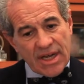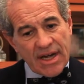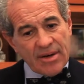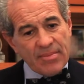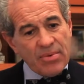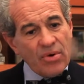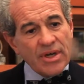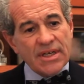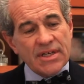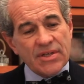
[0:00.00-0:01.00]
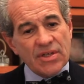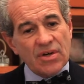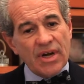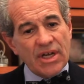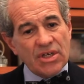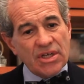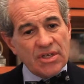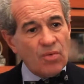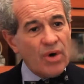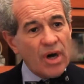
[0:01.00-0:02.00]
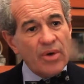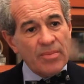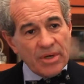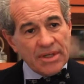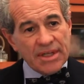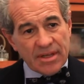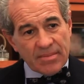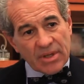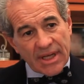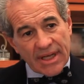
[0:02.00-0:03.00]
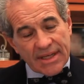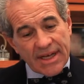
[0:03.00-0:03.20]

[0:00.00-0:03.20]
and an important consideration is where we put the implant.